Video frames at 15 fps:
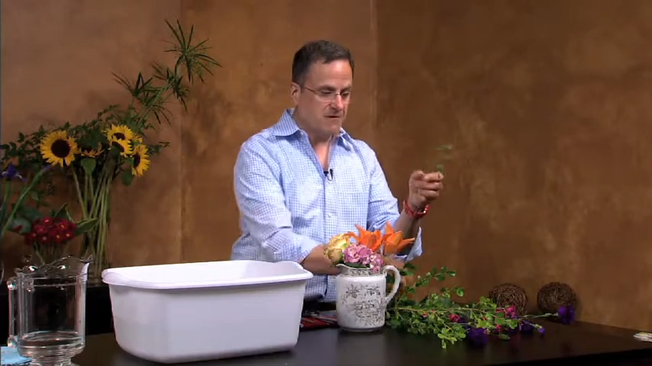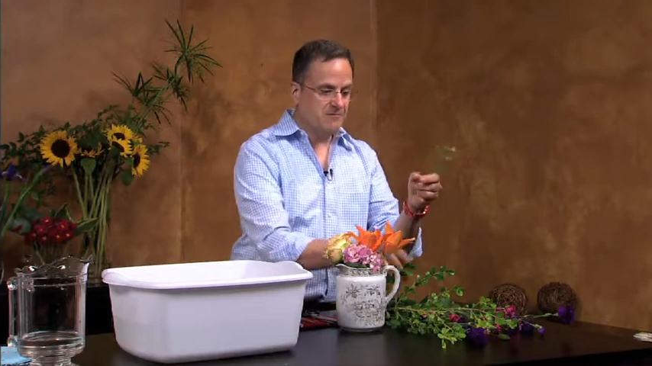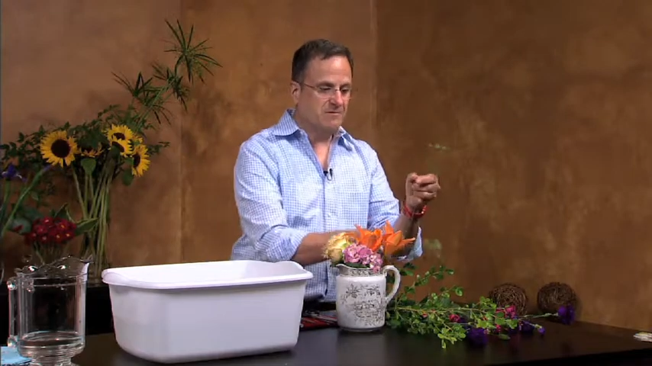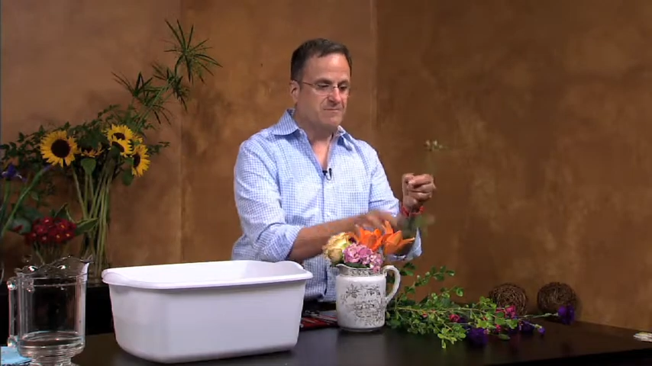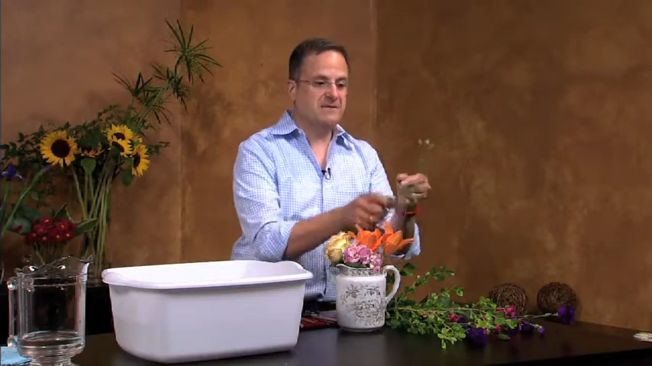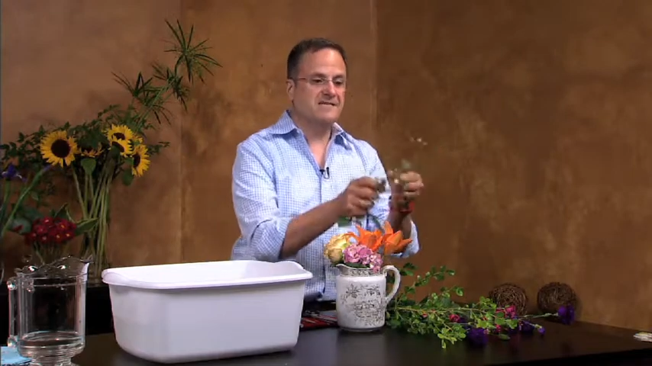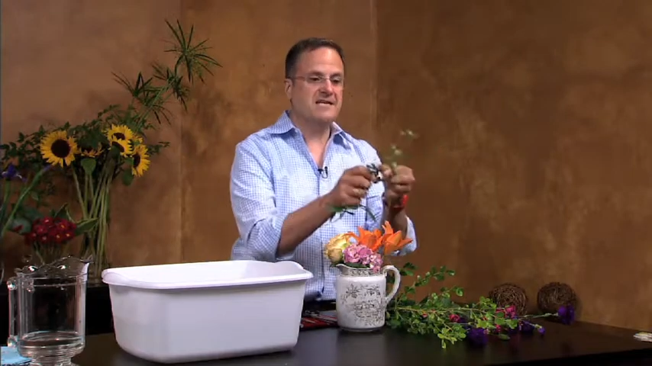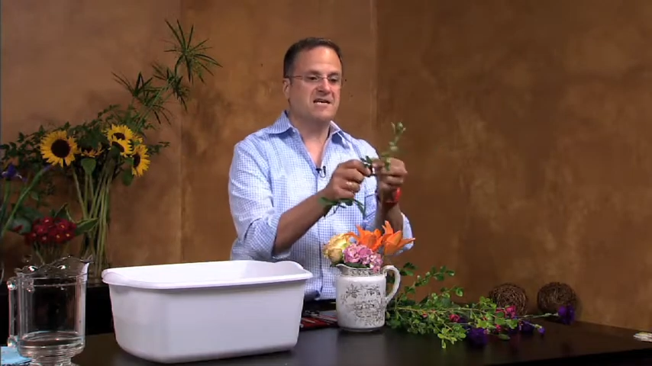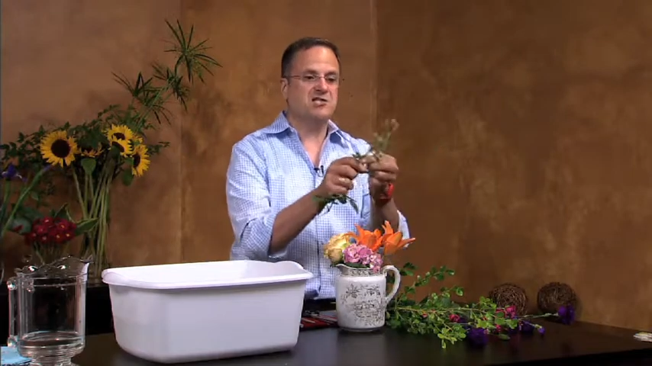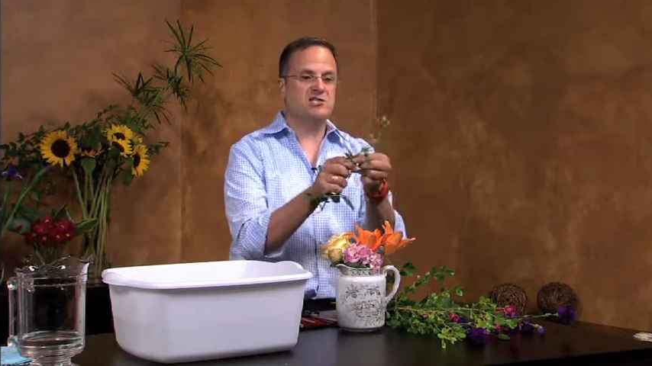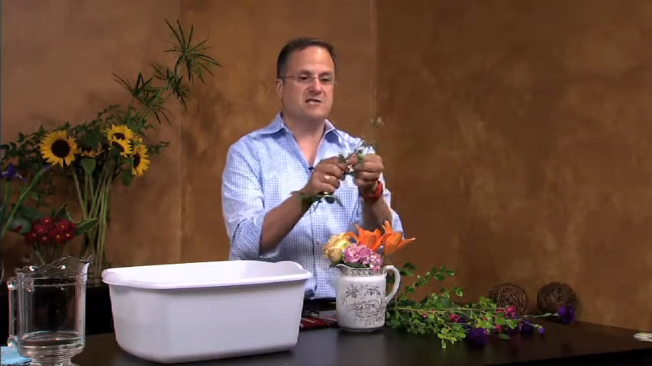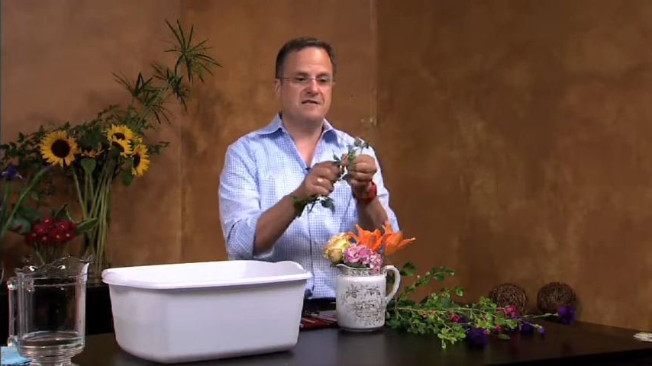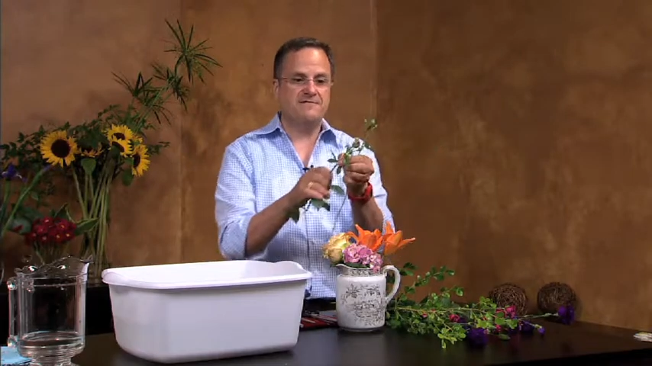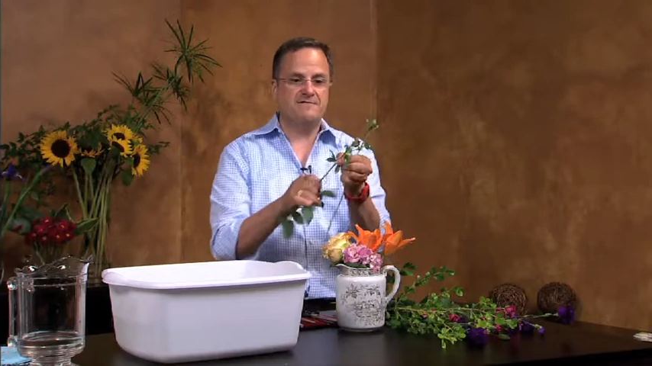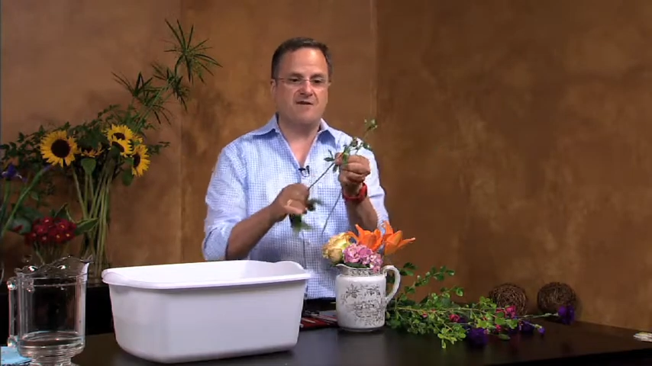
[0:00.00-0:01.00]
would
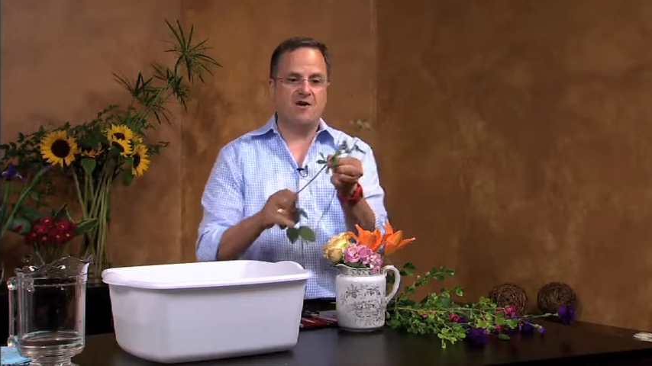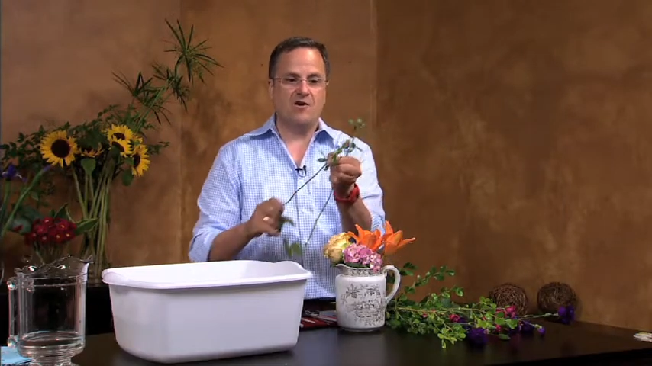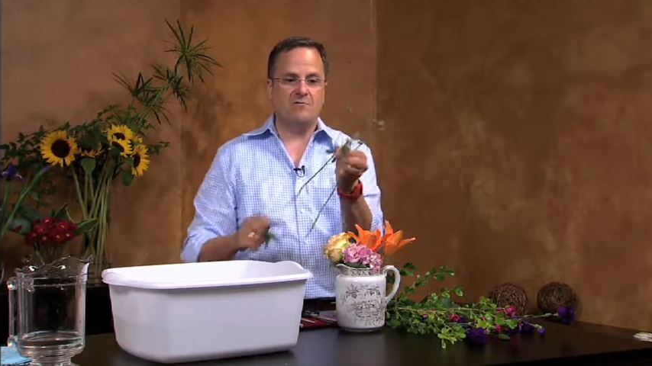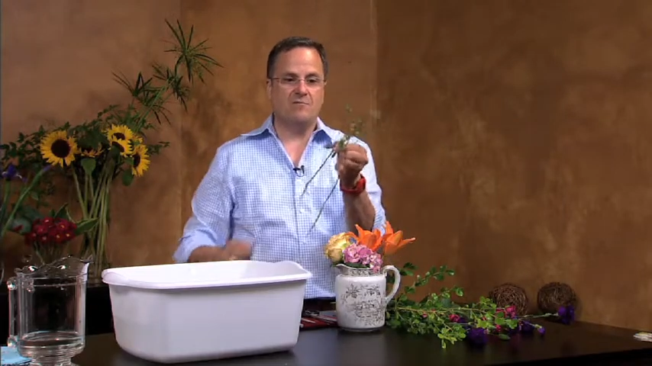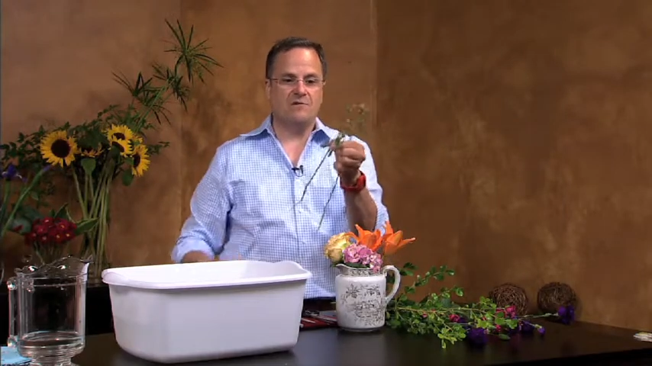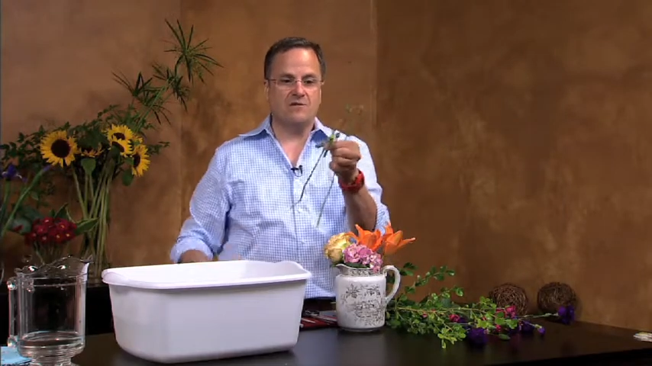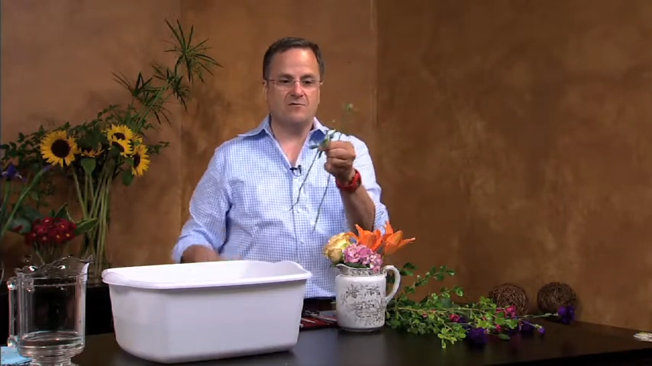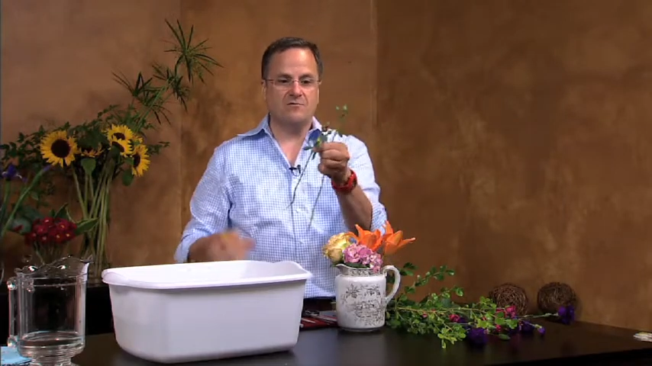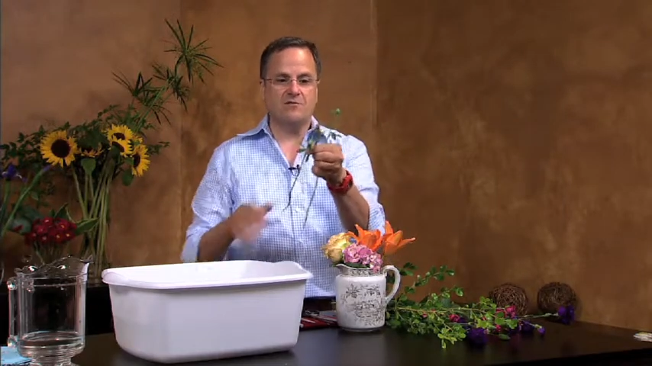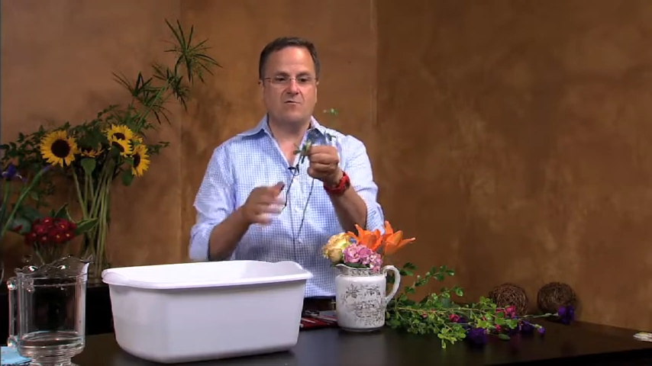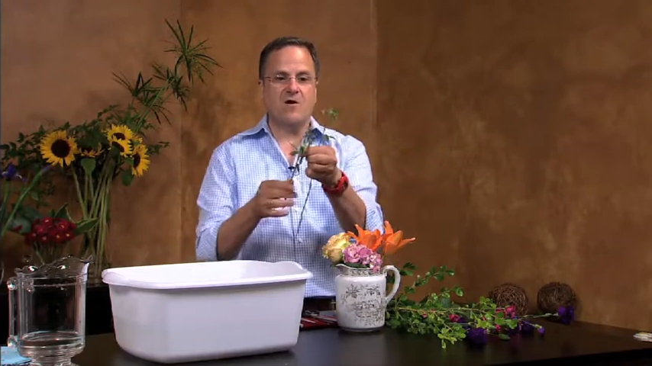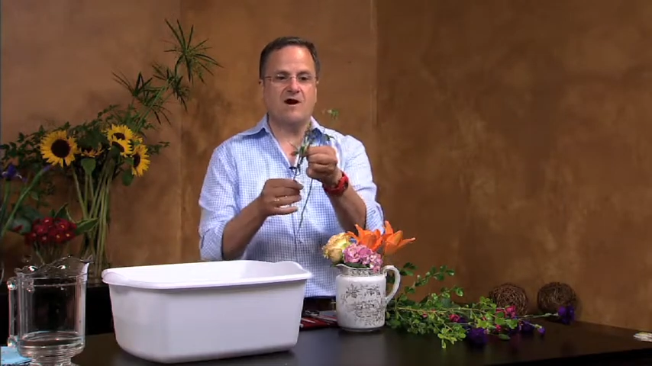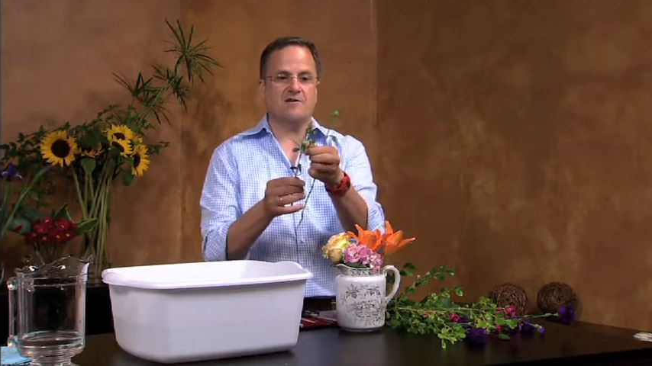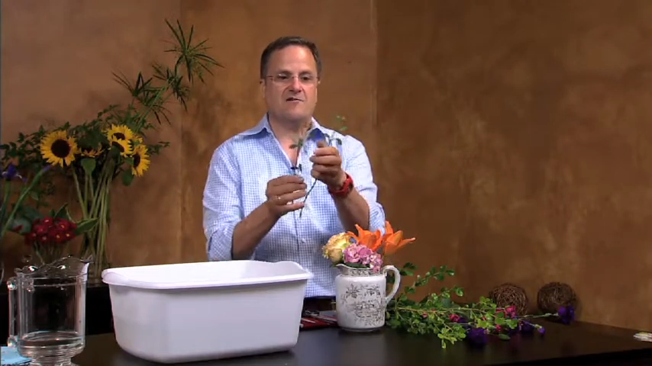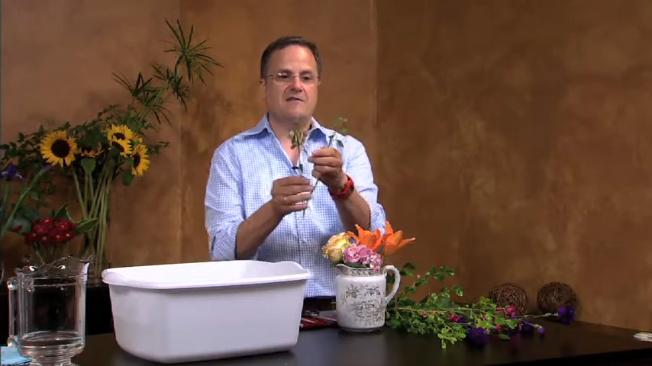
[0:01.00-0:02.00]
potentially fall below the
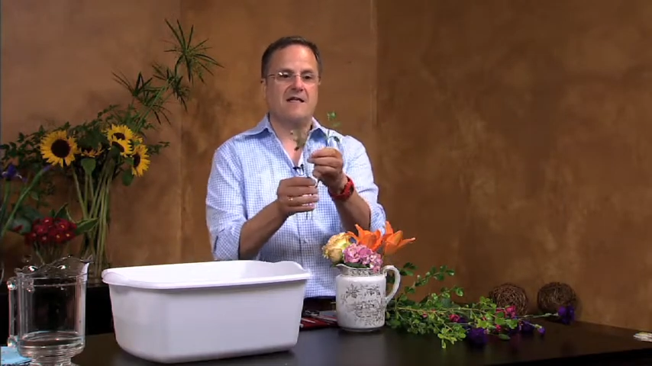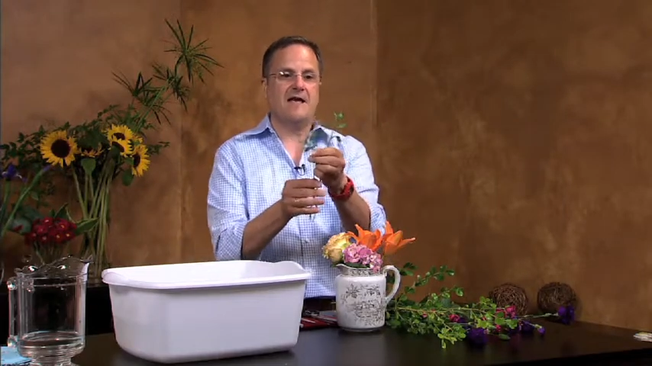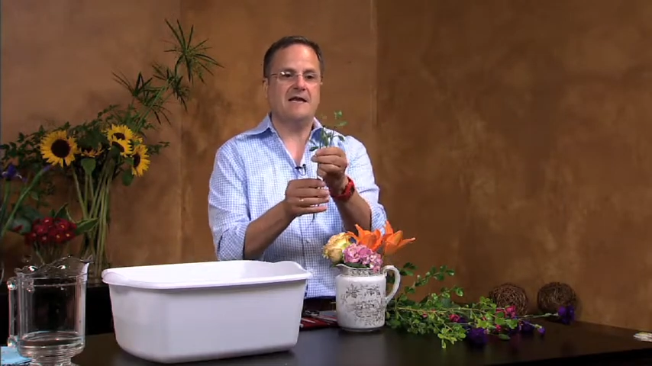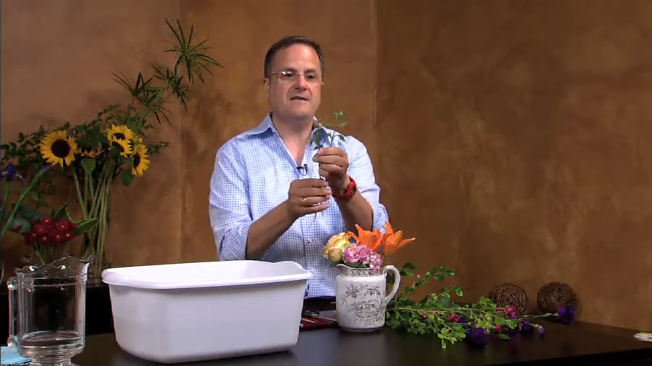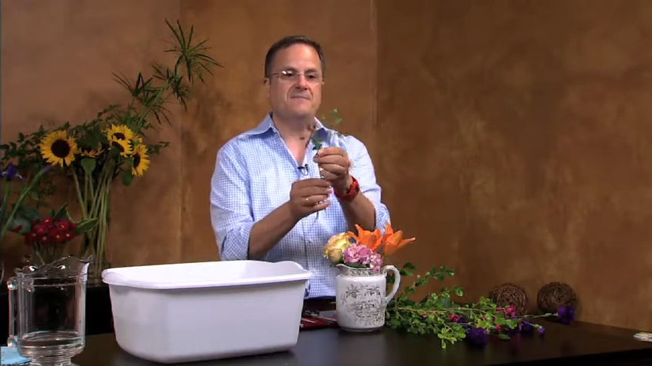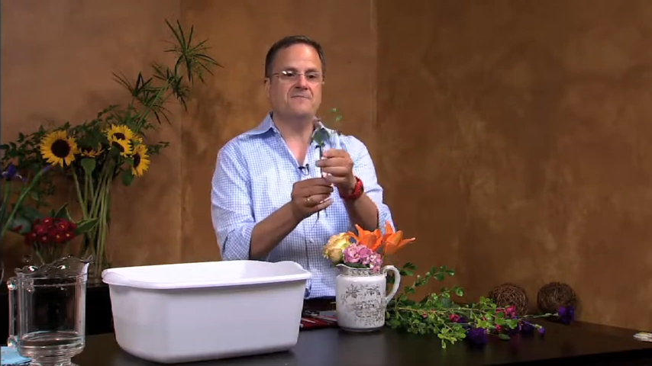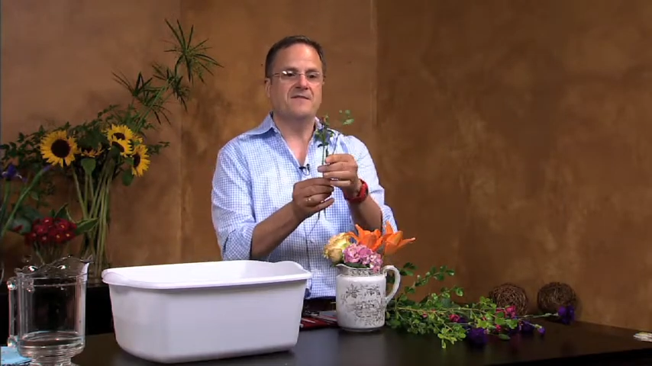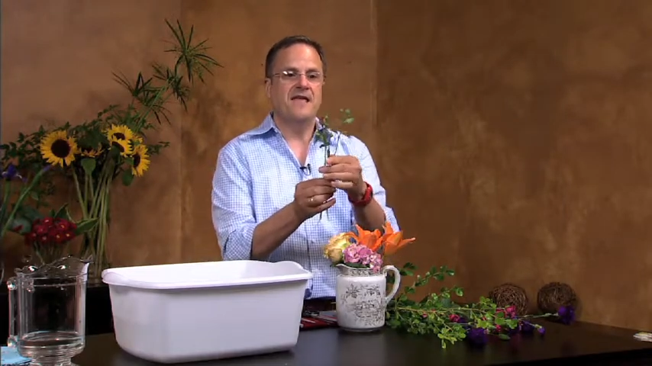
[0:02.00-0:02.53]
water line,